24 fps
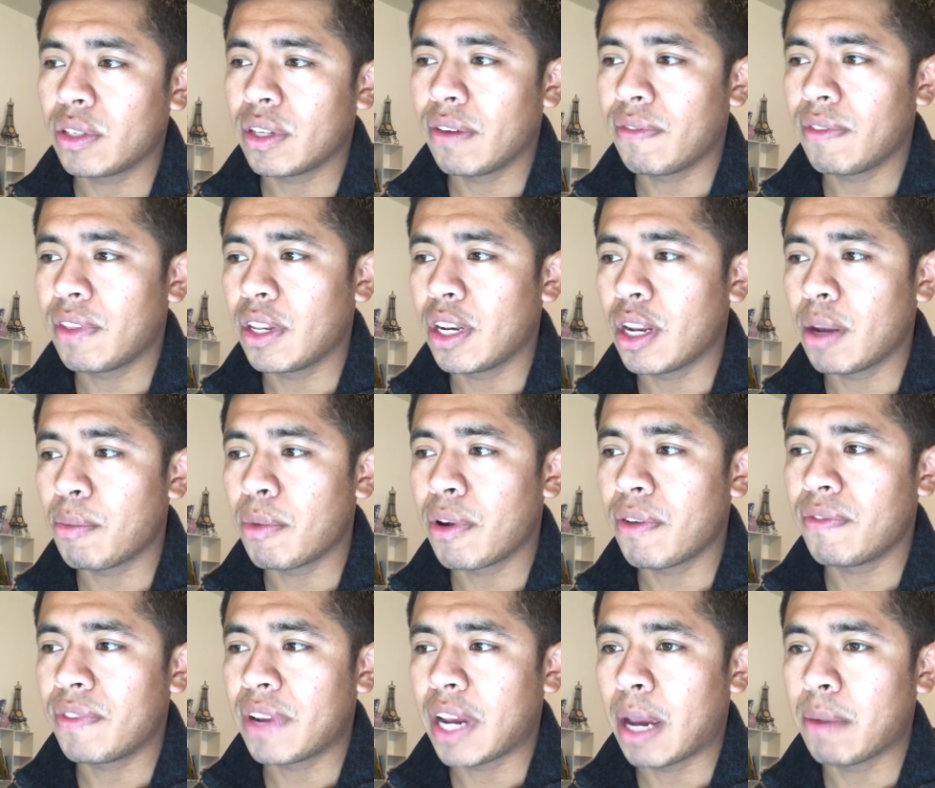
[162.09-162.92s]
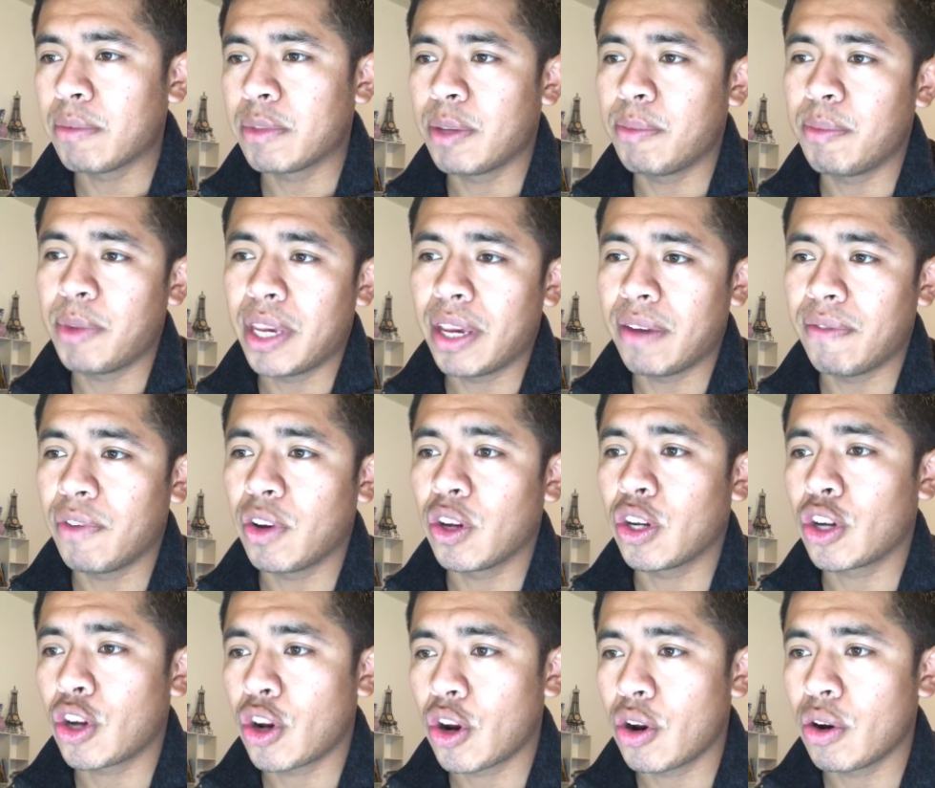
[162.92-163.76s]
of the number of times a behavior
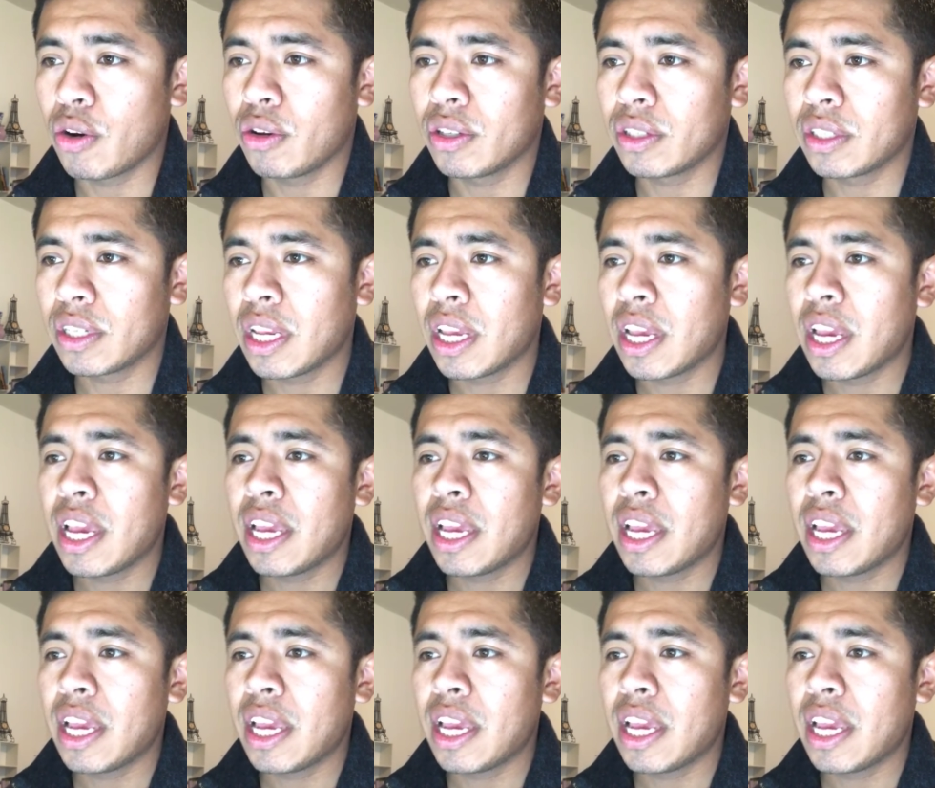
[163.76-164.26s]
occurs.